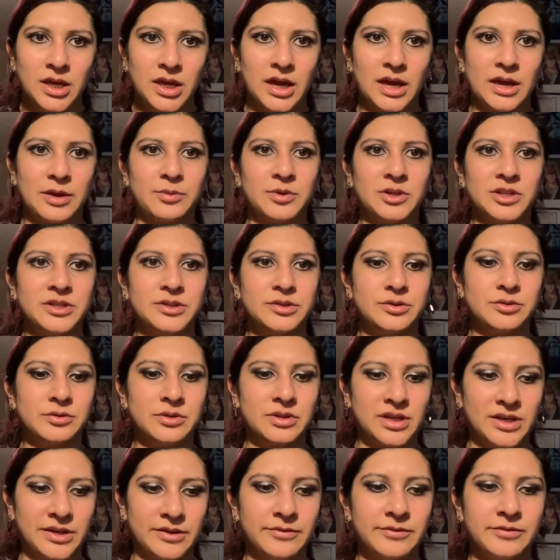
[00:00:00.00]
I really do
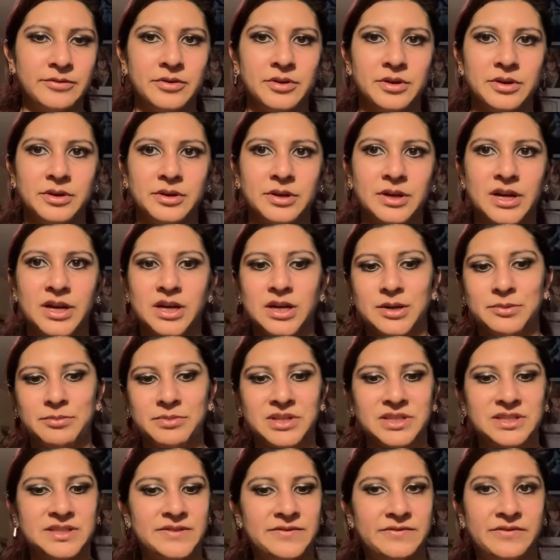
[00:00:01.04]
love.
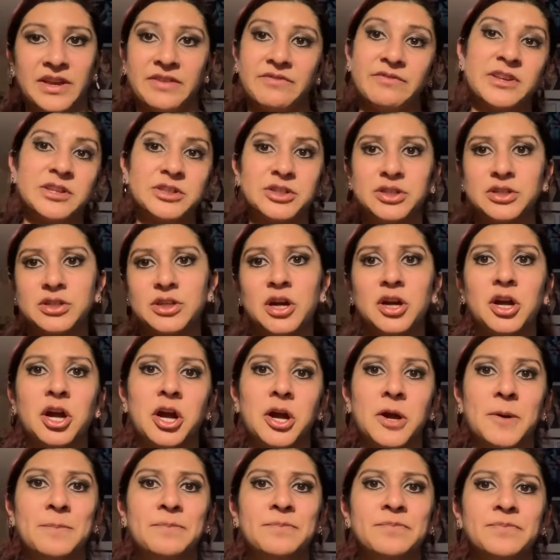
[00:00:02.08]
It's
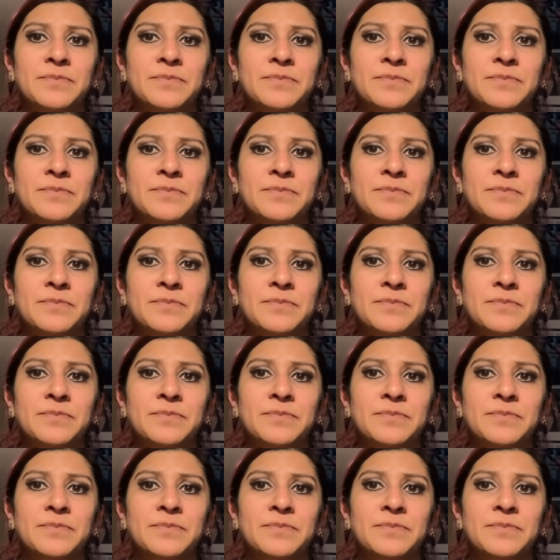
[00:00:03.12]
fanfiction.com.